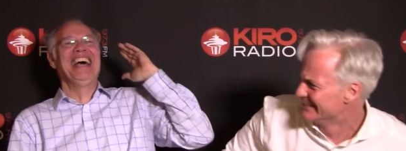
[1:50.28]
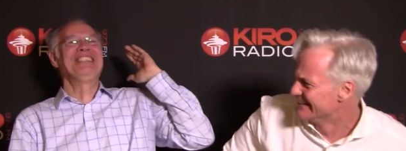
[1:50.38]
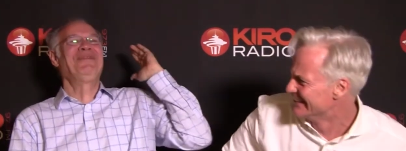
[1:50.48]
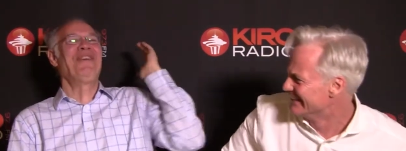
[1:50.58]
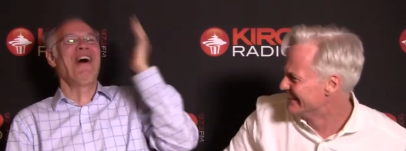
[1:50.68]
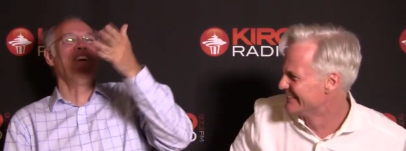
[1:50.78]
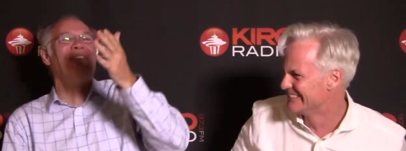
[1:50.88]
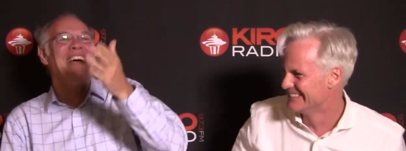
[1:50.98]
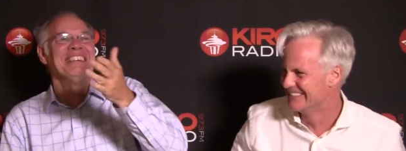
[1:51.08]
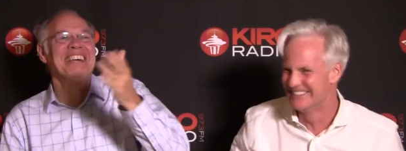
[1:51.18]
Speaker 1: as far
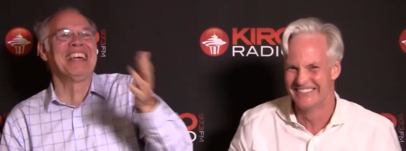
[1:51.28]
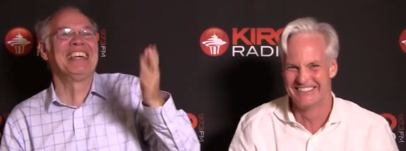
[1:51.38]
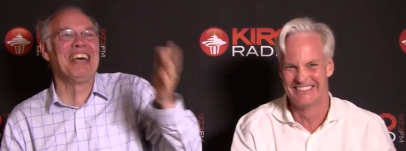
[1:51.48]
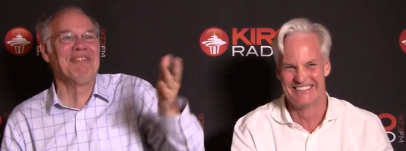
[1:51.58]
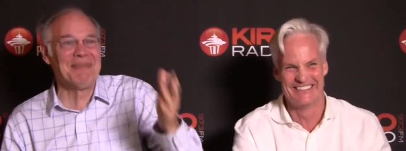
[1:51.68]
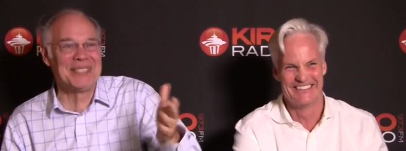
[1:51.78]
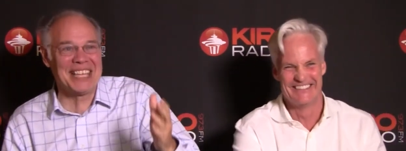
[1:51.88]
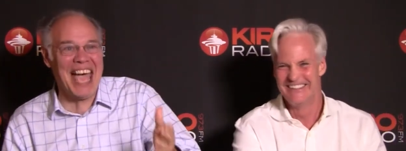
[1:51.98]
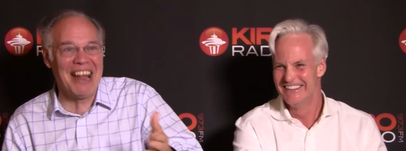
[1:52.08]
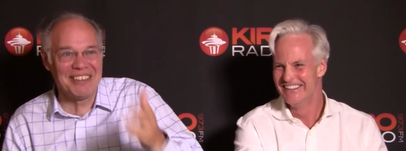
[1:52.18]
away as I could get from
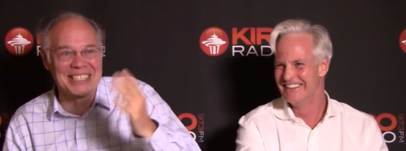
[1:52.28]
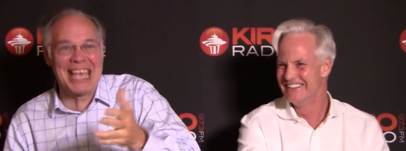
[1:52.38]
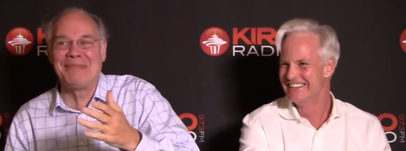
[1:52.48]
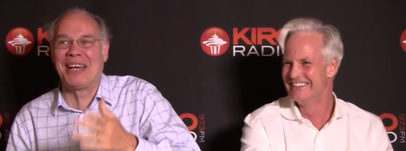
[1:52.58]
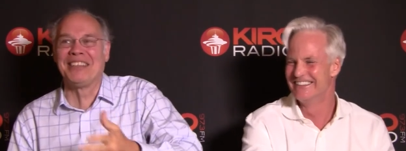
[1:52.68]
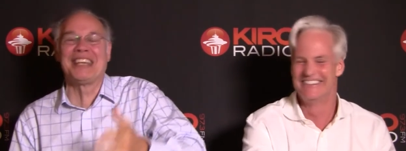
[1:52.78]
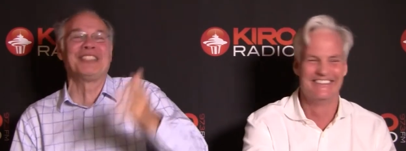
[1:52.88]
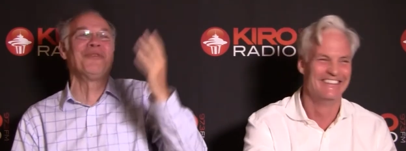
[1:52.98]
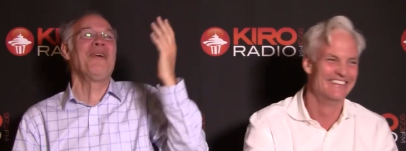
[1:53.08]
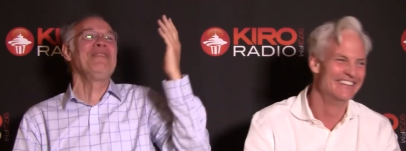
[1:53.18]
Seattle is Cape Town. It's like
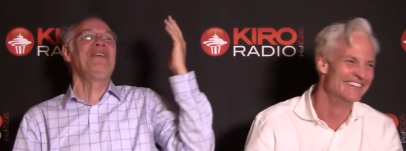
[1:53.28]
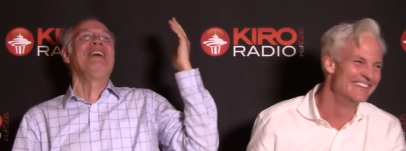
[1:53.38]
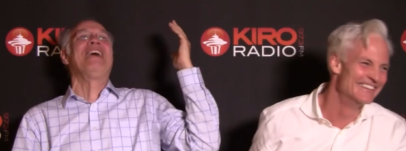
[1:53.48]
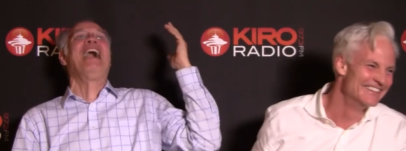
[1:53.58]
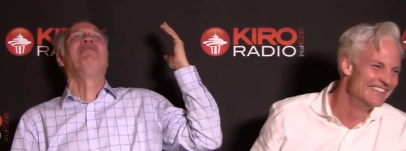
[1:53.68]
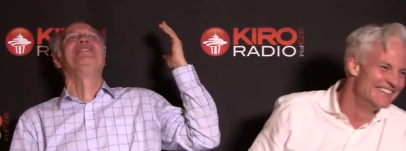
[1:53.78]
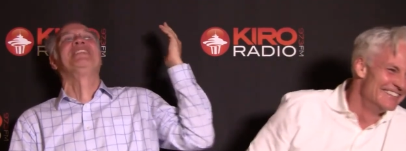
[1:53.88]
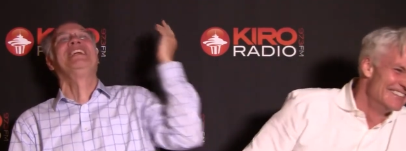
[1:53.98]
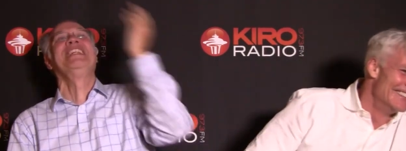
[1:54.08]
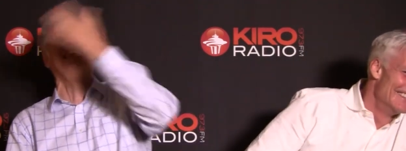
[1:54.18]
25 hours
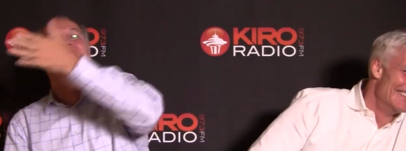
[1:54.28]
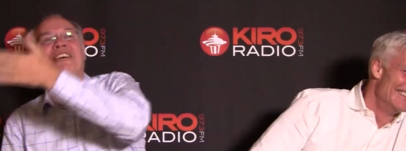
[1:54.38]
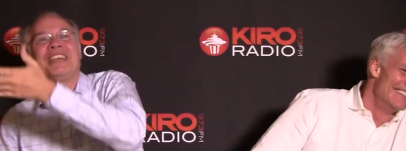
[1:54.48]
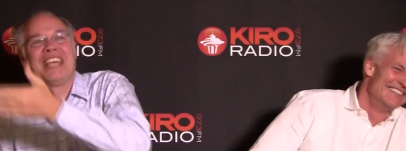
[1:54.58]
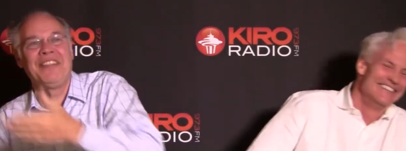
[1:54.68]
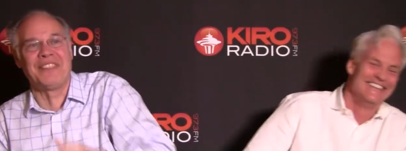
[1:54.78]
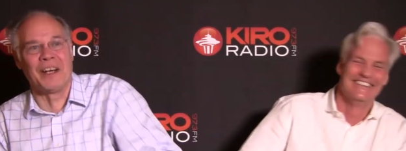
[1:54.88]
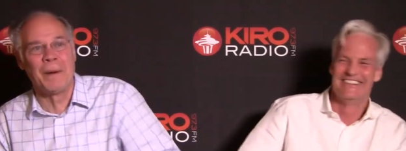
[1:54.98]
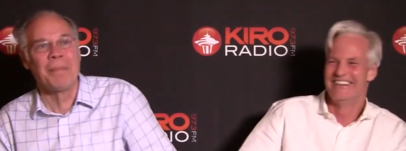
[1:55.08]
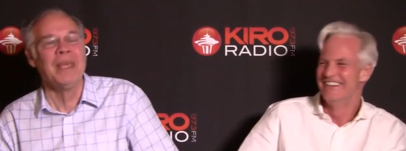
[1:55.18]
in the air to get
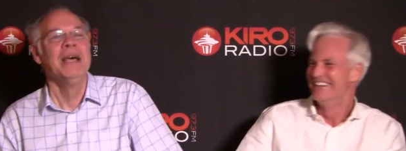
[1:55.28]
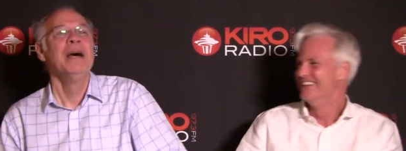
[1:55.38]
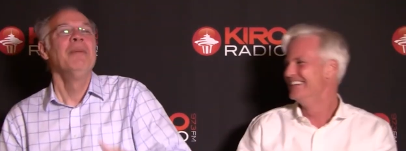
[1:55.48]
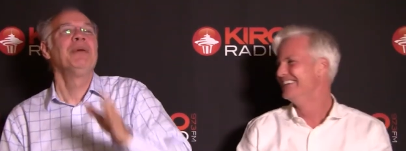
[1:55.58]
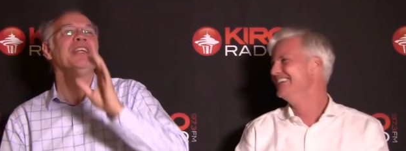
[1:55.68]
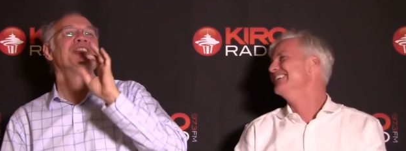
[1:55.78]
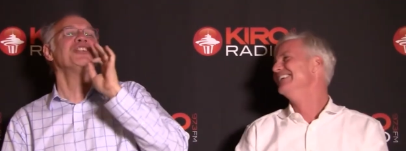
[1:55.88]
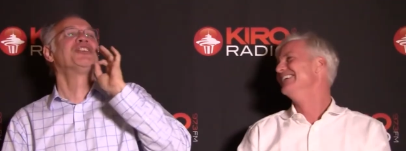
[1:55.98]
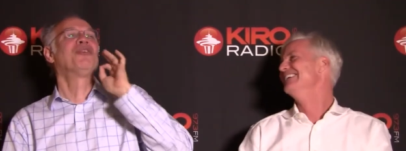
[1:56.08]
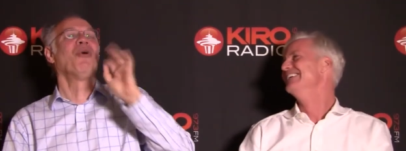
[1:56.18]
there, but it's
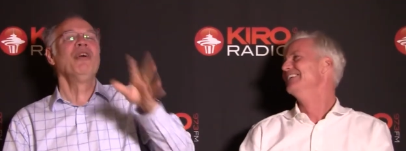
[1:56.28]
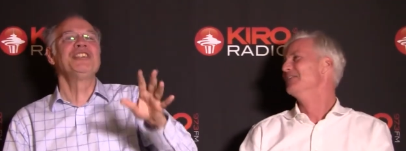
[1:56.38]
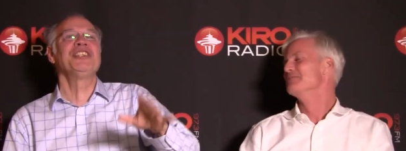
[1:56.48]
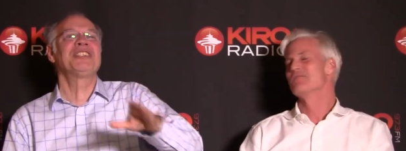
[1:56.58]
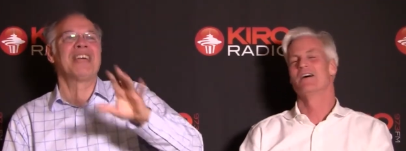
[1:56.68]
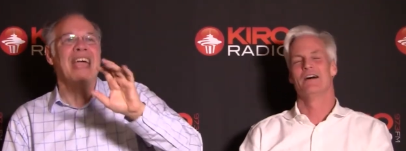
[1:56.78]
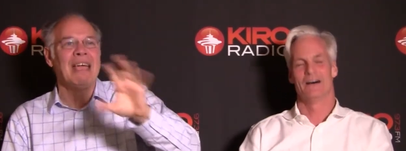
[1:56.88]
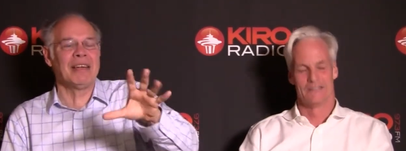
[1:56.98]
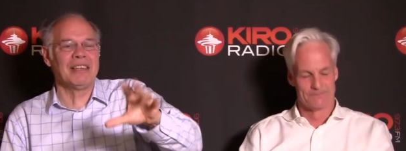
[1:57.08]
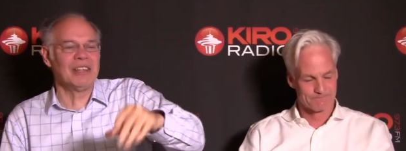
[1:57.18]
this gorgeous,
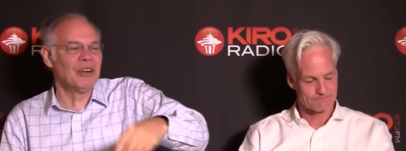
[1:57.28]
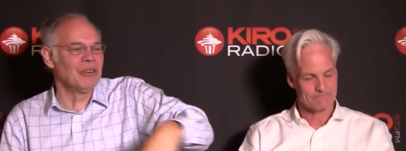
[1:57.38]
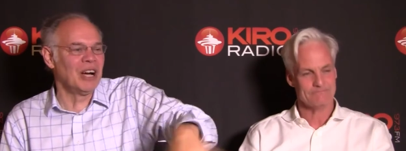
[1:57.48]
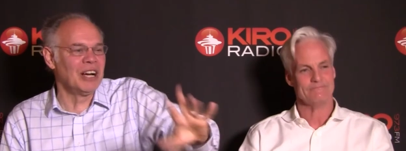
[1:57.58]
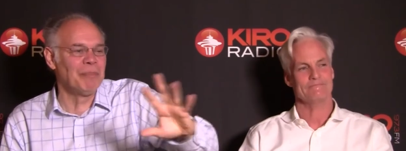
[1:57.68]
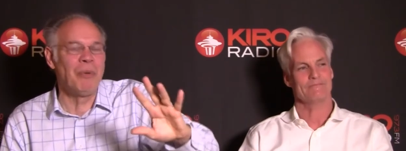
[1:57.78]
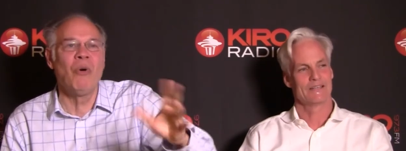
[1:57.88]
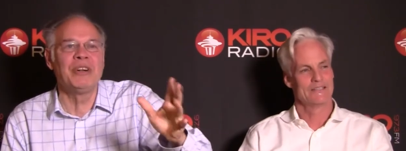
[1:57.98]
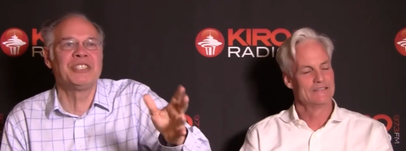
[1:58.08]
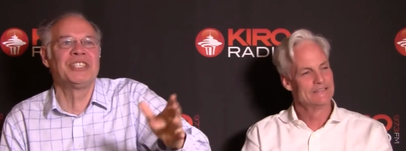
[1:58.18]
oh. you know, uh,
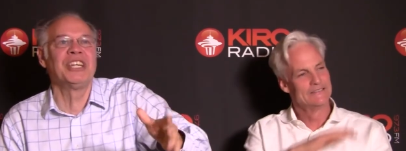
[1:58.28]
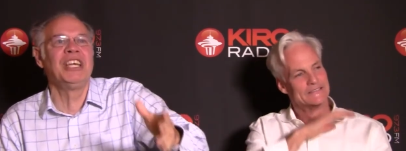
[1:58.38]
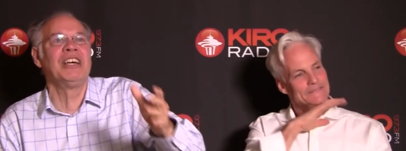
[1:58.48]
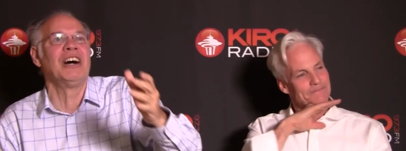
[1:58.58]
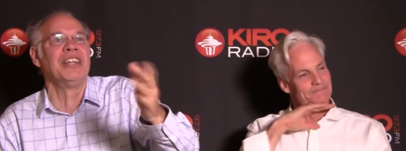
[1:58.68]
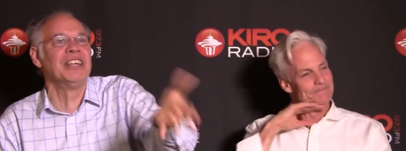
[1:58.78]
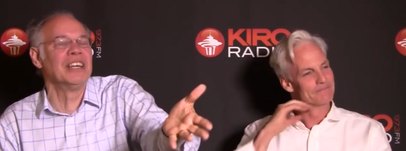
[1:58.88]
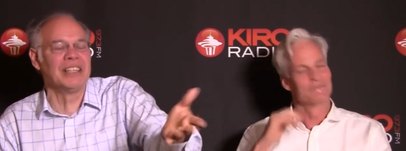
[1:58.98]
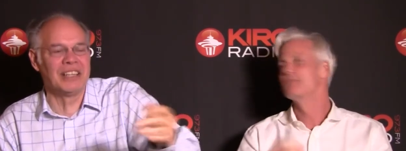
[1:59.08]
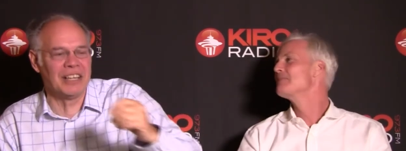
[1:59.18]
port city on
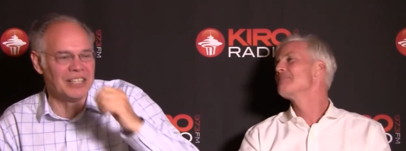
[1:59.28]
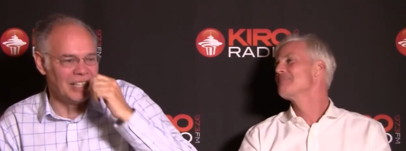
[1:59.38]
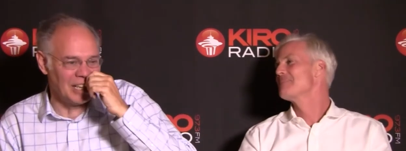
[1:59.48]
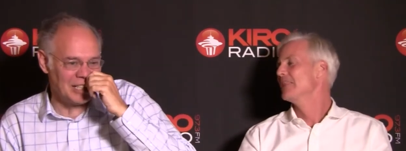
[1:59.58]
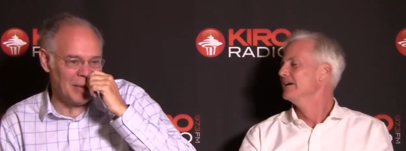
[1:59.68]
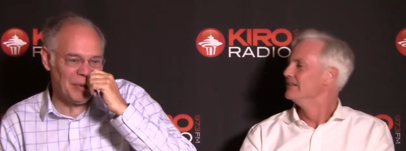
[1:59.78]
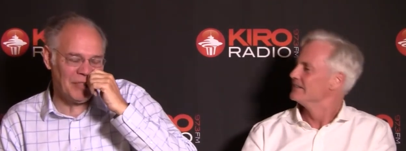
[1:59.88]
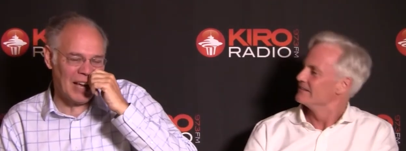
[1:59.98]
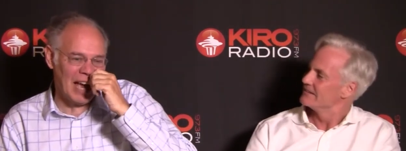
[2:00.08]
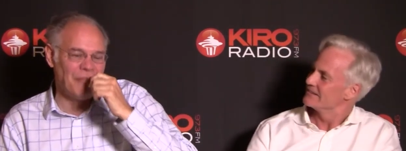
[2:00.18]
the on the tip of
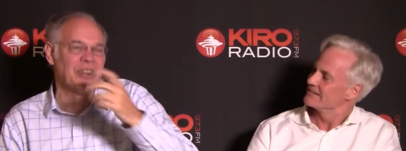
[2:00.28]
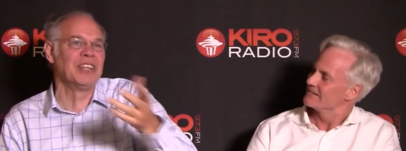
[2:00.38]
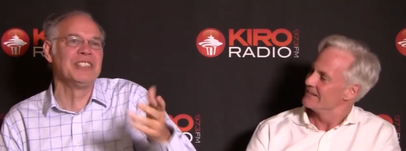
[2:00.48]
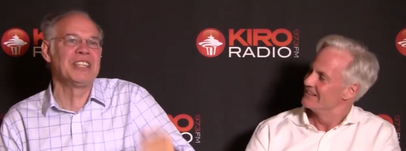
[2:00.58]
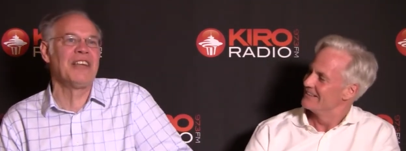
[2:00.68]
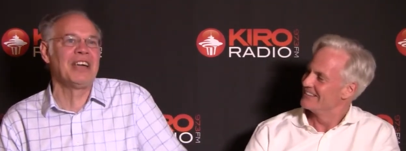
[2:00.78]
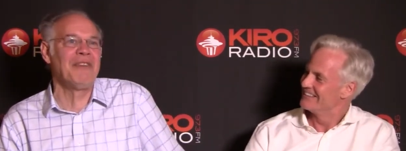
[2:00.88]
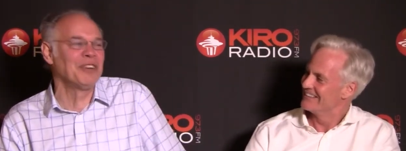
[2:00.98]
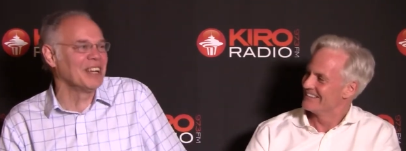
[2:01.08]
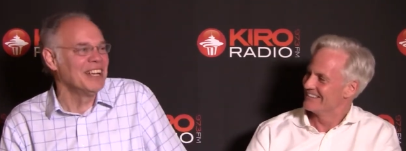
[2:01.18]
uh, Africa in South
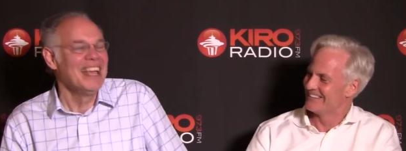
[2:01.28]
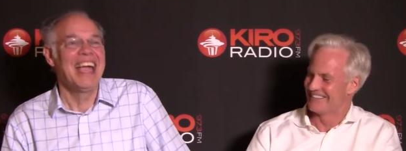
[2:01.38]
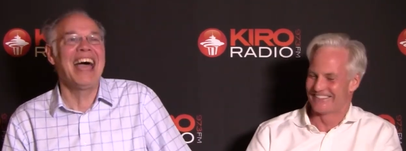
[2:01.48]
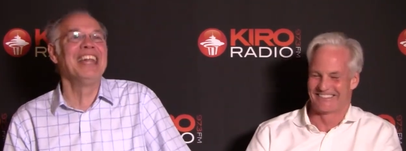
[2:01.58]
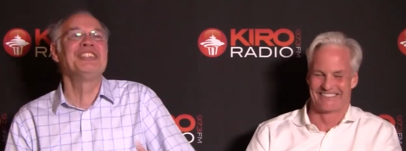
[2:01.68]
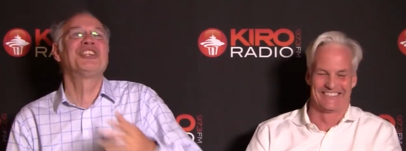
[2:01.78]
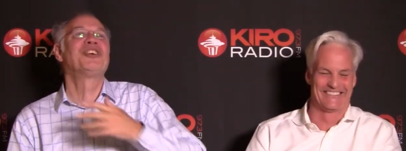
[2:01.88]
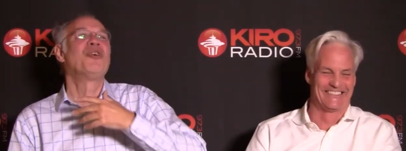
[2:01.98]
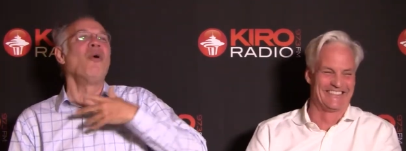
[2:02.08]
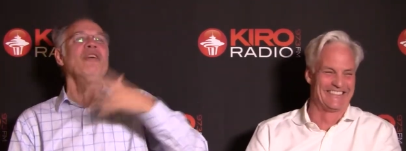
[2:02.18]
Africa, and it's
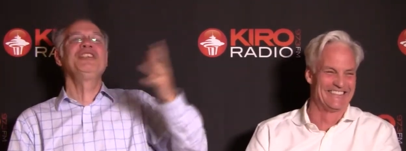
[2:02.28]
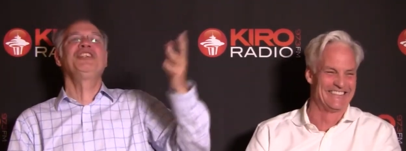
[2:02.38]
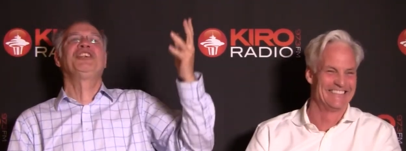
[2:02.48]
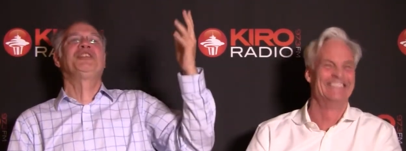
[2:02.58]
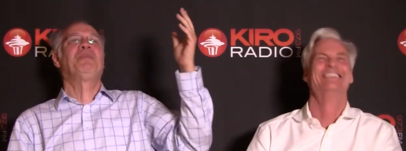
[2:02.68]
gorgeous. It's